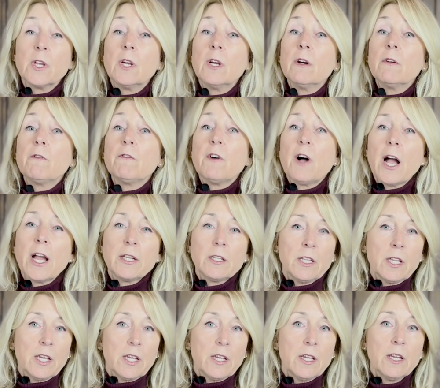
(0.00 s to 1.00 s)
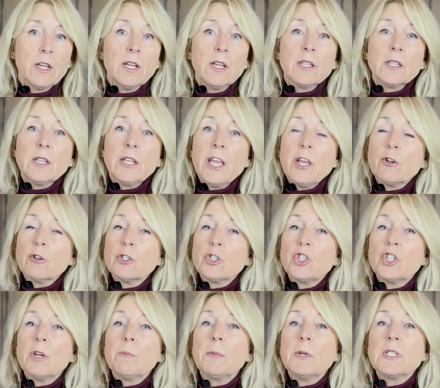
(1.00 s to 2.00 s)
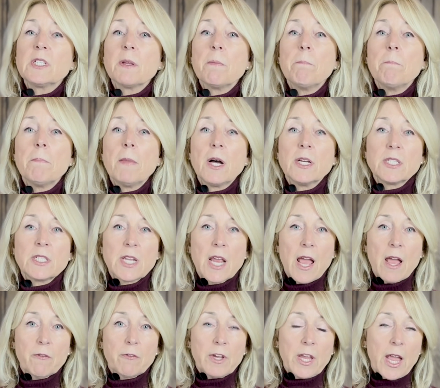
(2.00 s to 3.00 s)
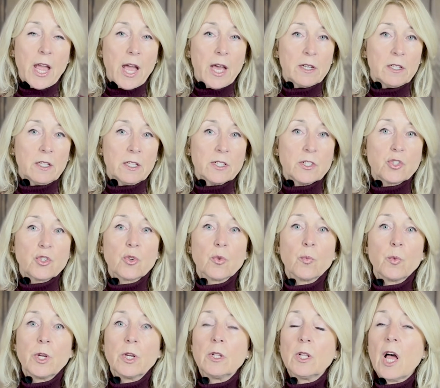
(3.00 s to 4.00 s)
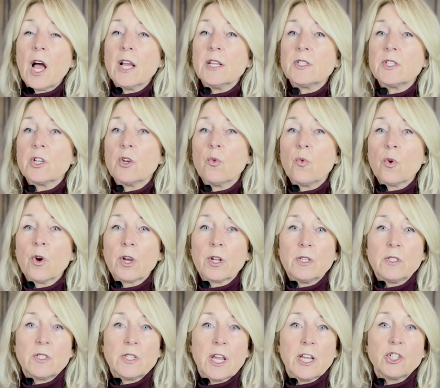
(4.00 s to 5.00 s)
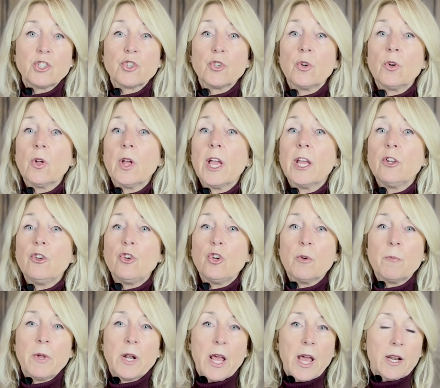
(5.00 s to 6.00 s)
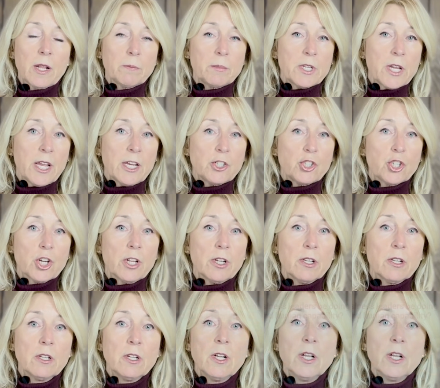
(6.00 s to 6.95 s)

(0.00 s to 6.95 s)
Finally, leadership is a must-have catalyst to realizing organizational and human adaptation.